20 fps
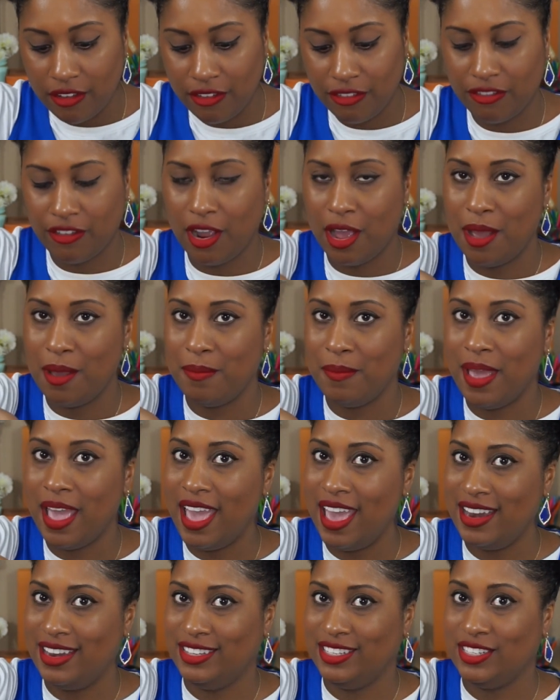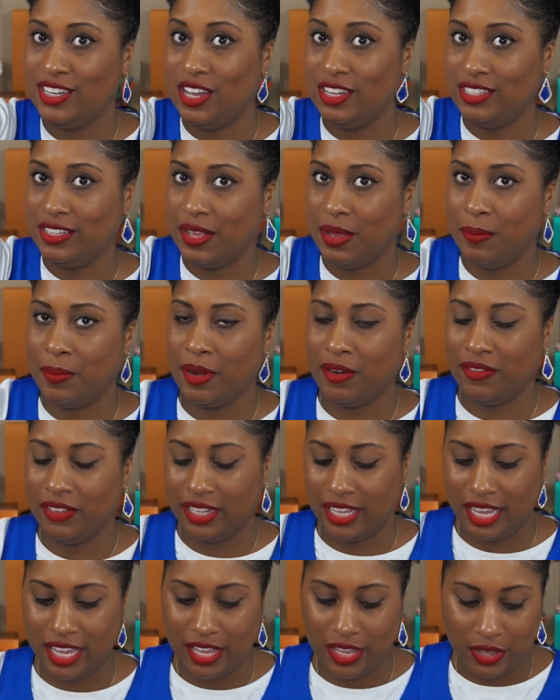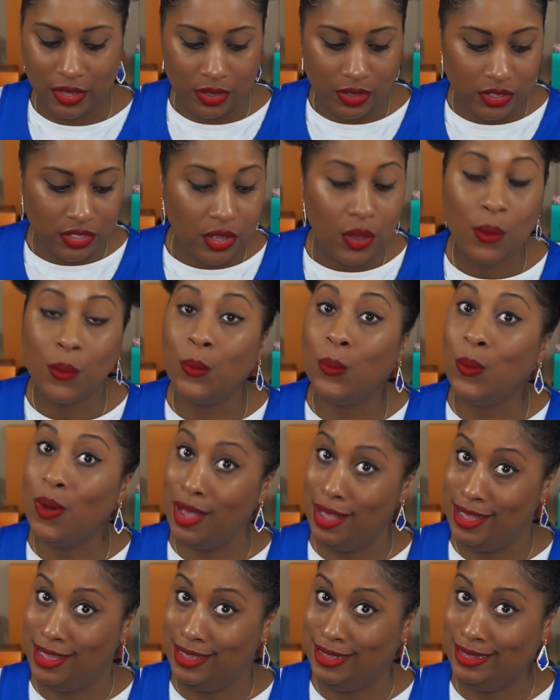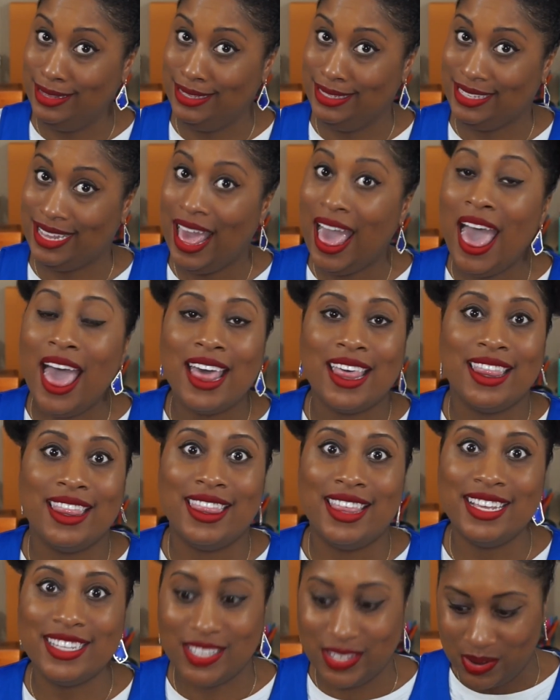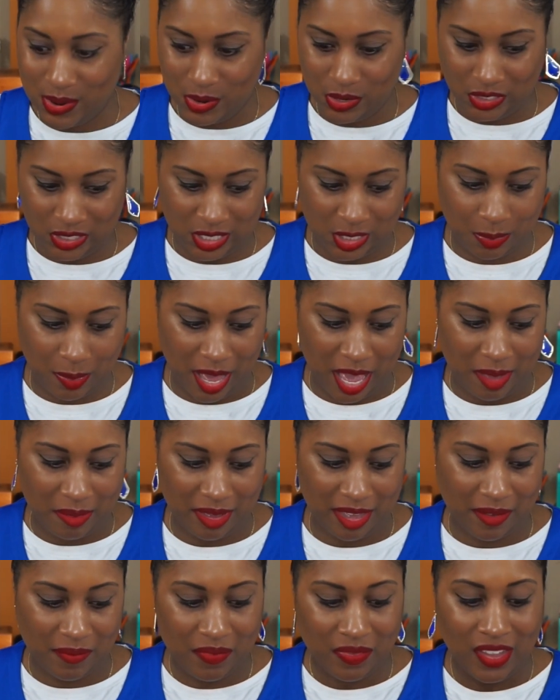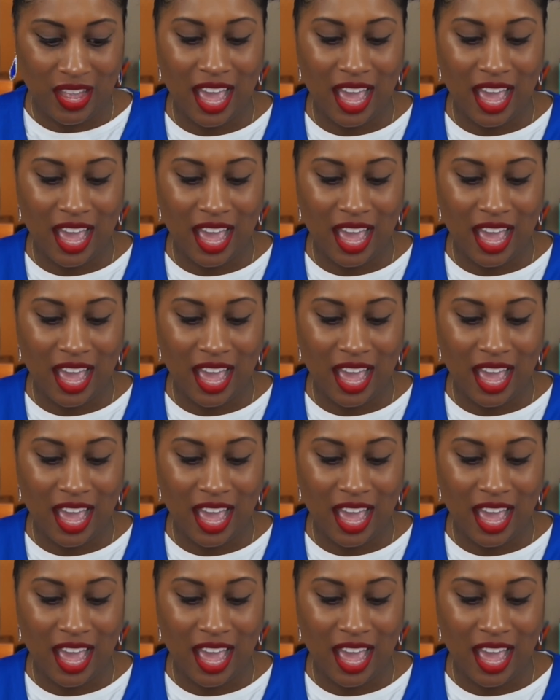from Anastasia Beverly Hills was this gorgeous baby.